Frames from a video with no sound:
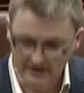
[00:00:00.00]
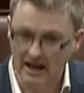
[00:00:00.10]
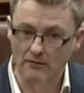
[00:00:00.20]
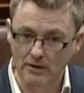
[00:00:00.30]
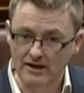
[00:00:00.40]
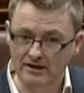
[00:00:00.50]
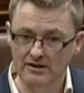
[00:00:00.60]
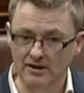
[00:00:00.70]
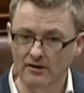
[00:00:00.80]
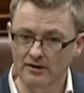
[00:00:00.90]
have raised
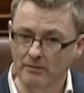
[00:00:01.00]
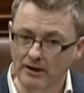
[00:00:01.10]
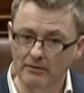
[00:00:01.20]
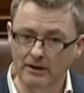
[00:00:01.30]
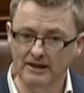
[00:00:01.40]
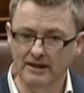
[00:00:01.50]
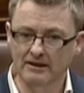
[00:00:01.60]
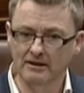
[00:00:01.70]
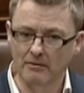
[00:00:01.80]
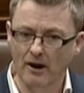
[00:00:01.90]
concerns, by the way, that the
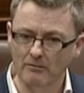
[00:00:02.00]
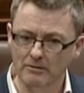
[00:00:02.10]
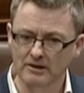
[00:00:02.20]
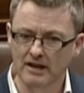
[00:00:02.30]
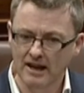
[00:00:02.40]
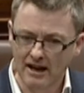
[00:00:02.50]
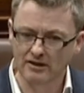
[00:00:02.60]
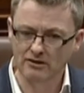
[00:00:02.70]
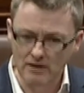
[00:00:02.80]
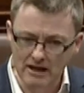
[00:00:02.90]
department
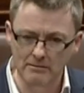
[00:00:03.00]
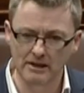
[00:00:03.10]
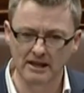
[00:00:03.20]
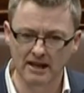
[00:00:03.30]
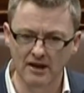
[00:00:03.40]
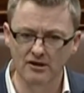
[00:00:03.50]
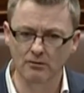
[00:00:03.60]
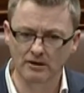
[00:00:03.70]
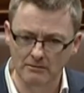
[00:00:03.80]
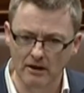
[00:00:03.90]
hasn't really been engaging
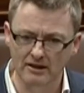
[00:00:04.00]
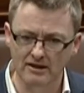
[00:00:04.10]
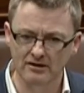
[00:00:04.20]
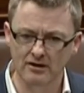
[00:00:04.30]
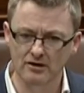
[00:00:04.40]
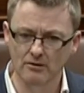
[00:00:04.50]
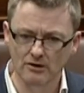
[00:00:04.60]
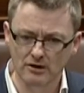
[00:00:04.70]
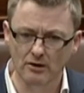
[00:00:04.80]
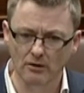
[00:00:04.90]
with them on this issue, as
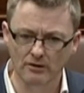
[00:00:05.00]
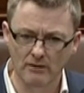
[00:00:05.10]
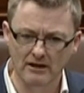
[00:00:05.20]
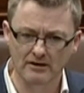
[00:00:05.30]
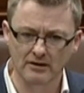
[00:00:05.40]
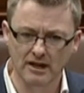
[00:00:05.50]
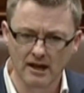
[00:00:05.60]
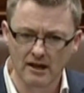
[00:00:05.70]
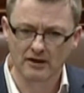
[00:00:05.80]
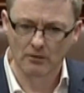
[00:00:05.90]
you know as well. So
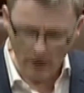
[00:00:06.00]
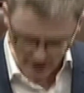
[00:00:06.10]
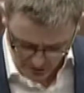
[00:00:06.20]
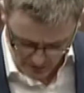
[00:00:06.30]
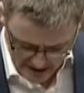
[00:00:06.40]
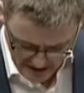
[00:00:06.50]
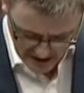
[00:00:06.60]
they want real